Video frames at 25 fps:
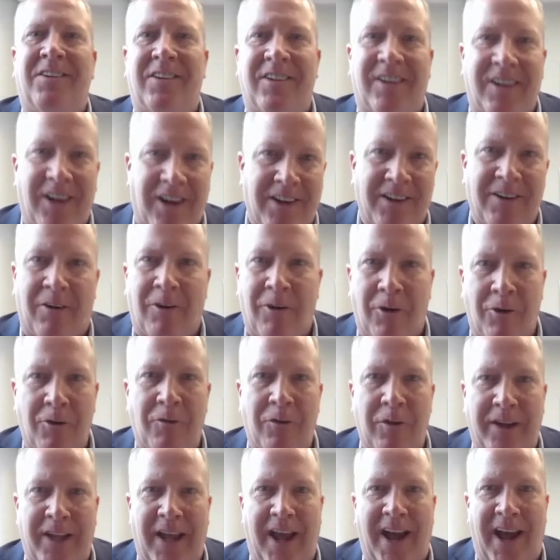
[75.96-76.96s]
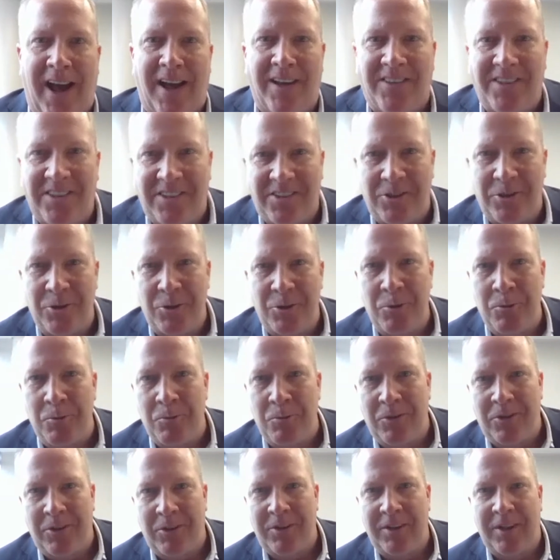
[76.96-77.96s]
to kind of herd the cats
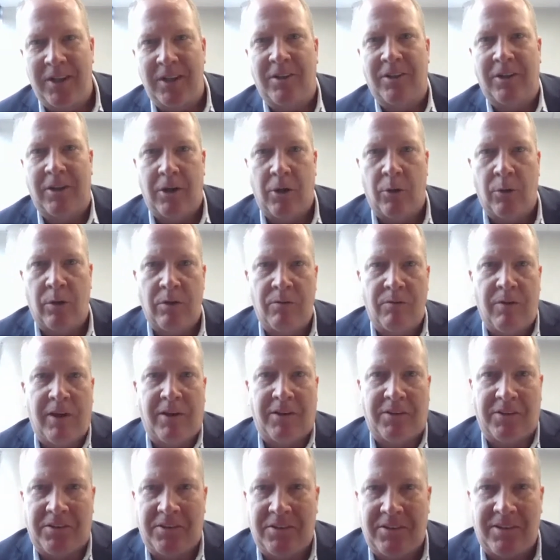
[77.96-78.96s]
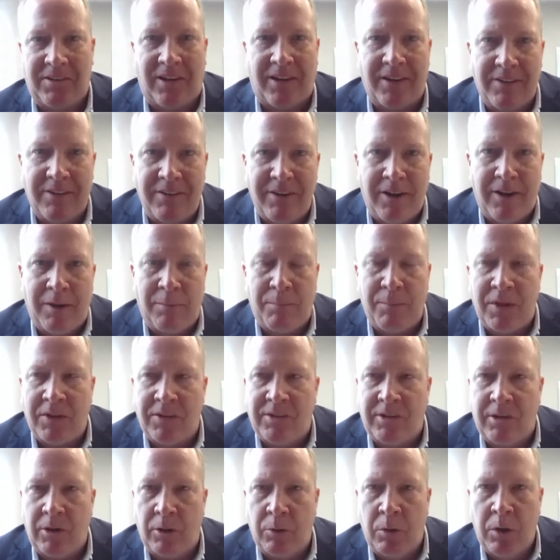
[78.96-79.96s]
to get the co-invest signed up.
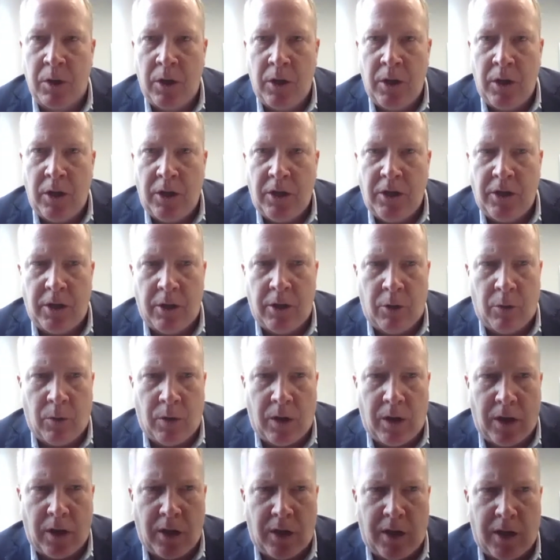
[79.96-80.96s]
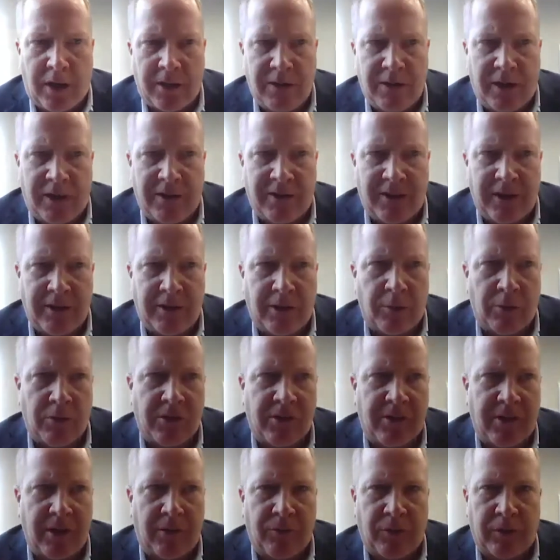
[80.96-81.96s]
And so, I think there
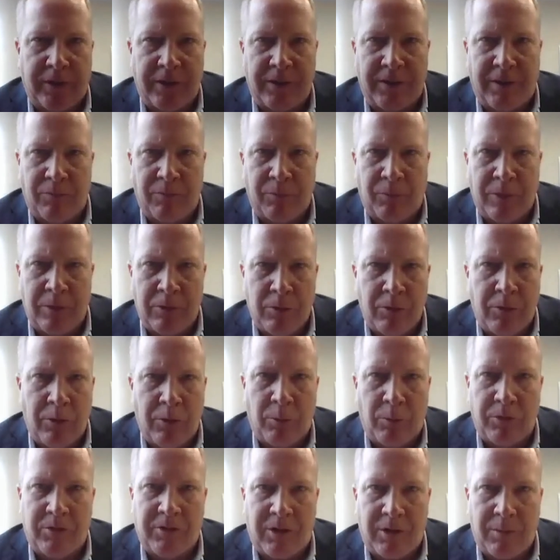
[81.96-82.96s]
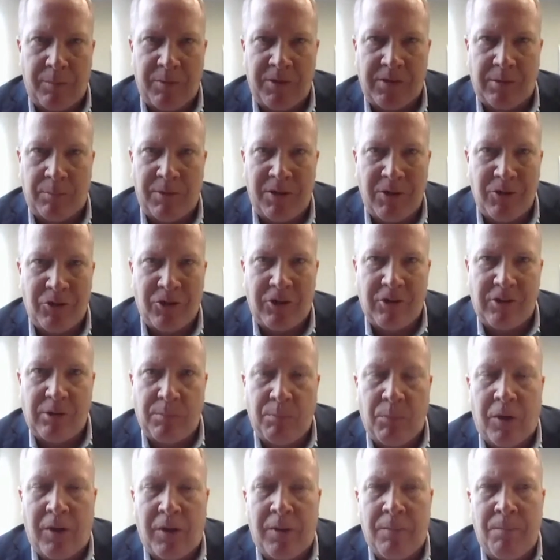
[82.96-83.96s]
was definitely, we knew there was going to be some
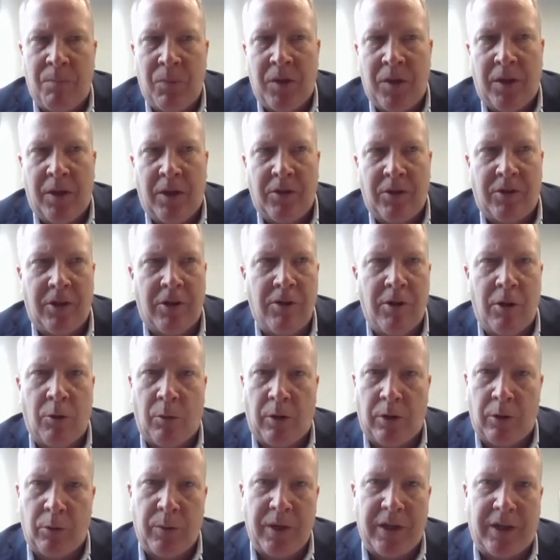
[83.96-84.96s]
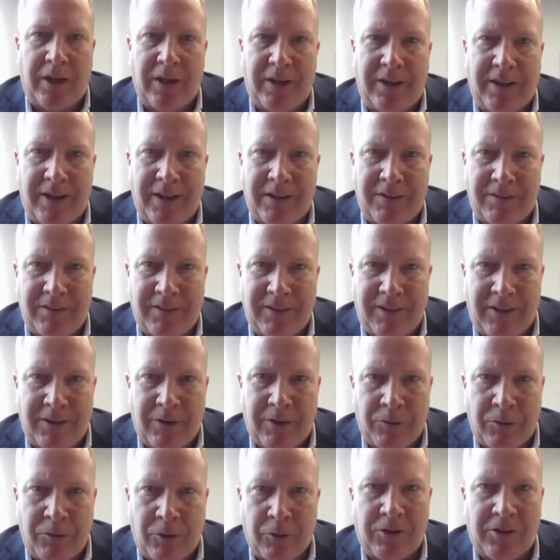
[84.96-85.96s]
interest, but didn't know whether we could get,
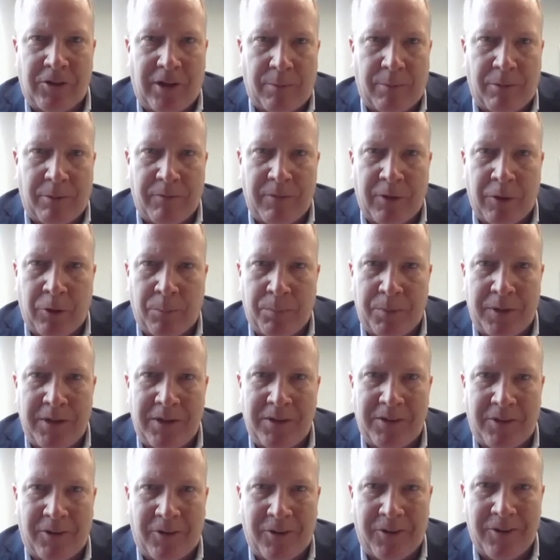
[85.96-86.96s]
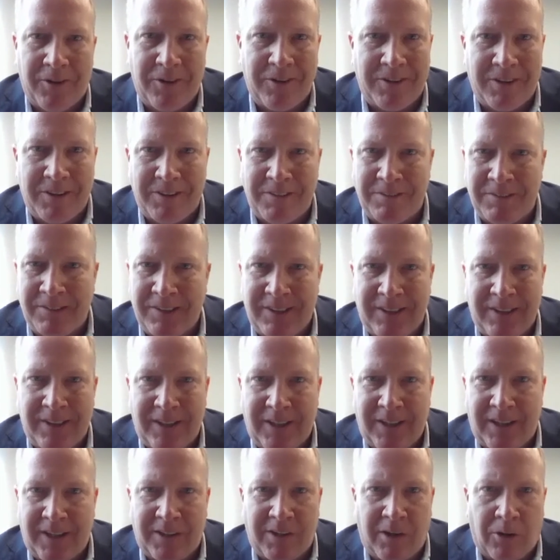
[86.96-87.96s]
those type of LPs herded
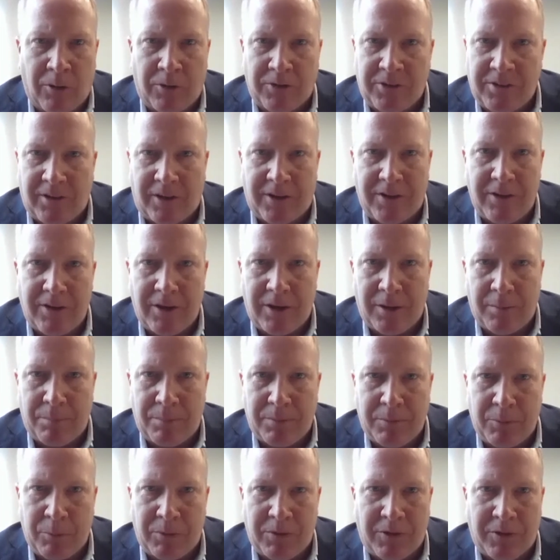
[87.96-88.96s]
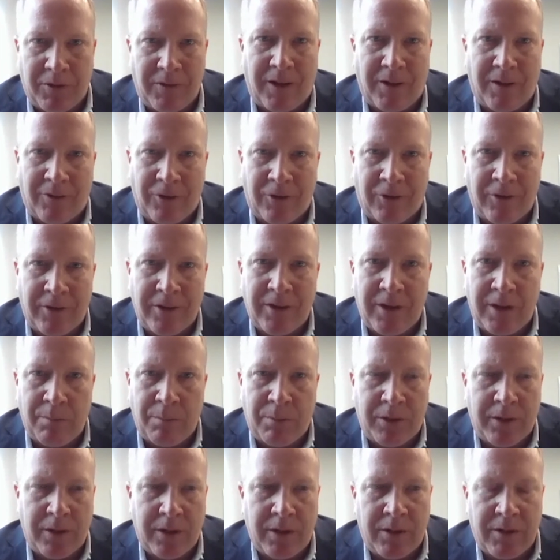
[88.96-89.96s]
and all signed up within that 30-day
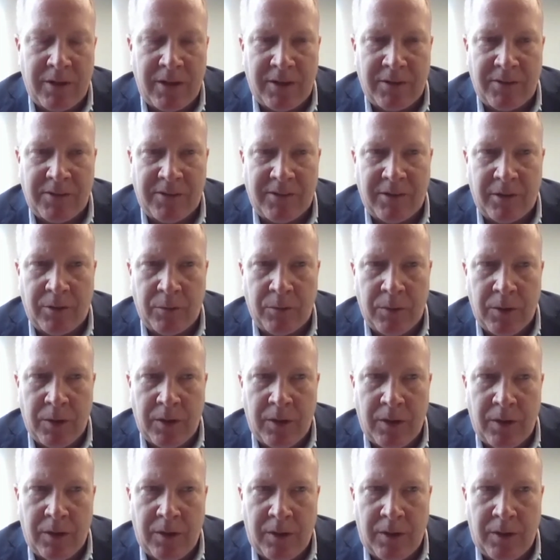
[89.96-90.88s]
period. And so,